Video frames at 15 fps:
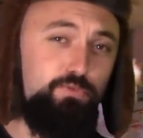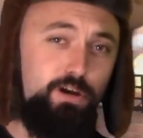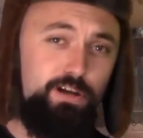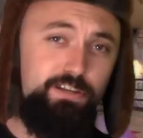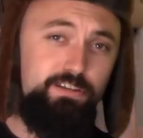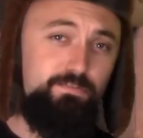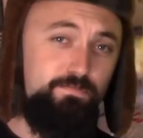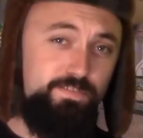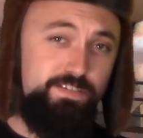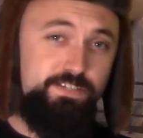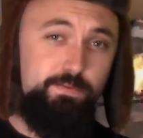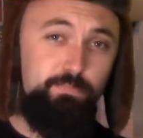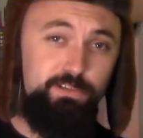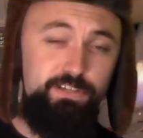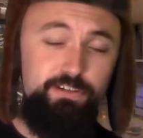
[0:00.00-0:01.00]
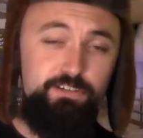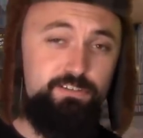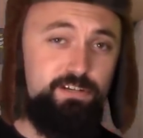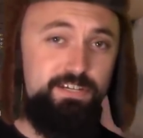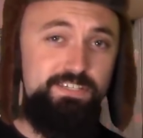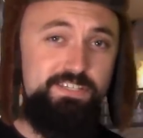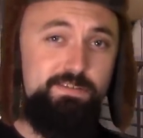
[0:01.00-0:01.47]
run invisibly
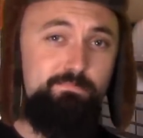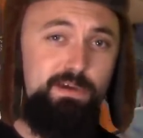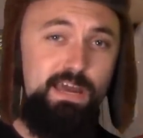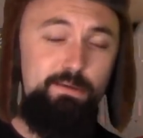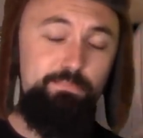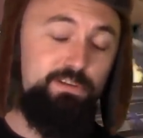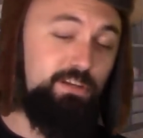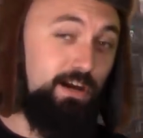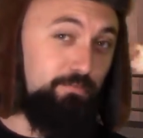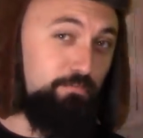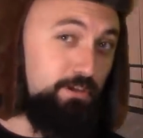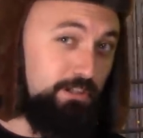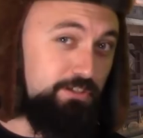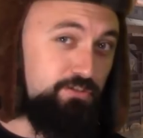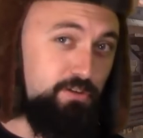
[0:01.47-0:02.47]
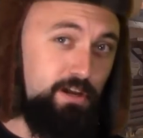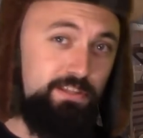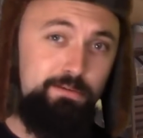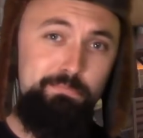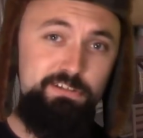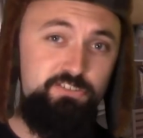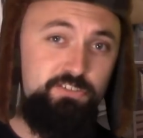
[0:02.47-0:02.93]
across the map and not really draw
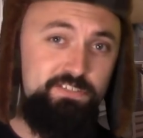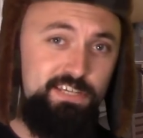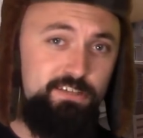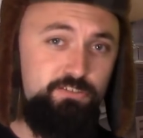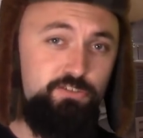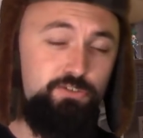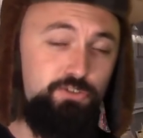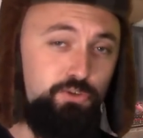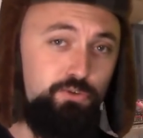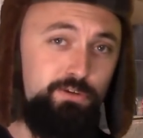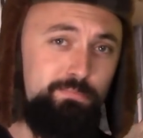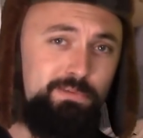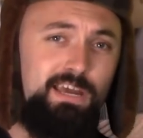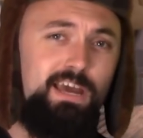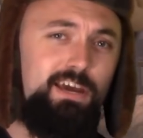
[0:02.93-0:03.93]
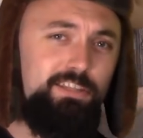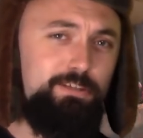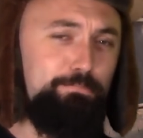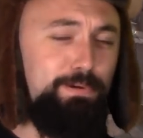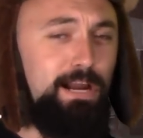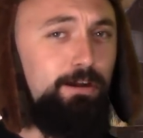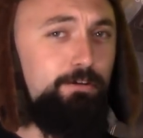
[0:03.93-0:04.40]
that much attention to him,
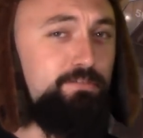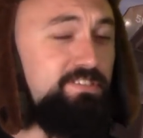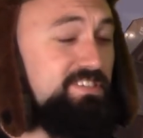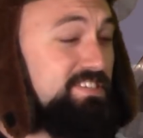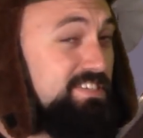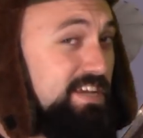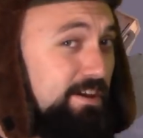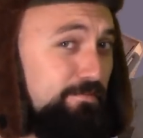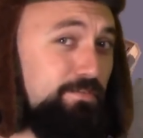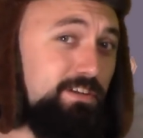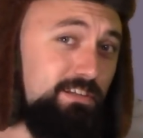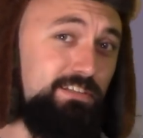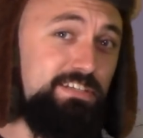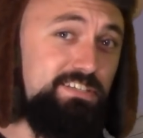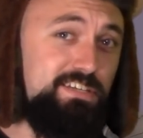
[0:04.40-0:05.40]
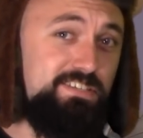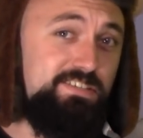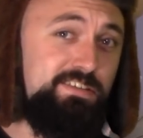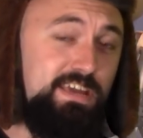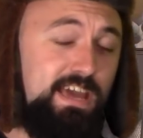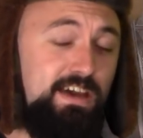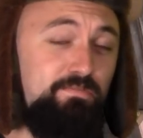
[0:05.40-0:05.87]
the Pyro definitely
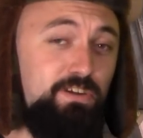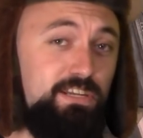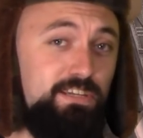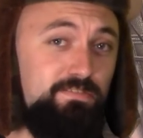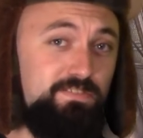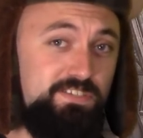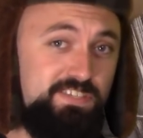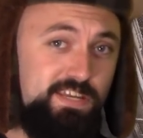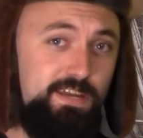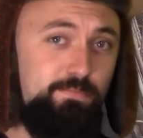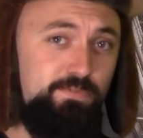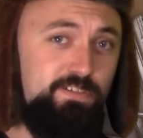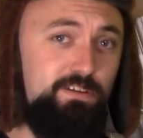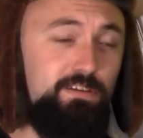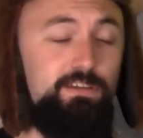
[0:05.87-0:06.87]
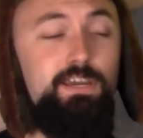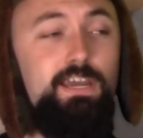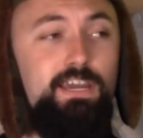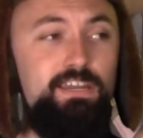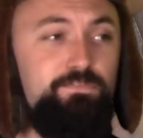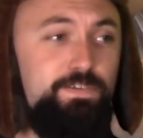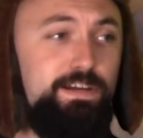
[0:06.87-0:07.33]
doesn't have any of the same thing. In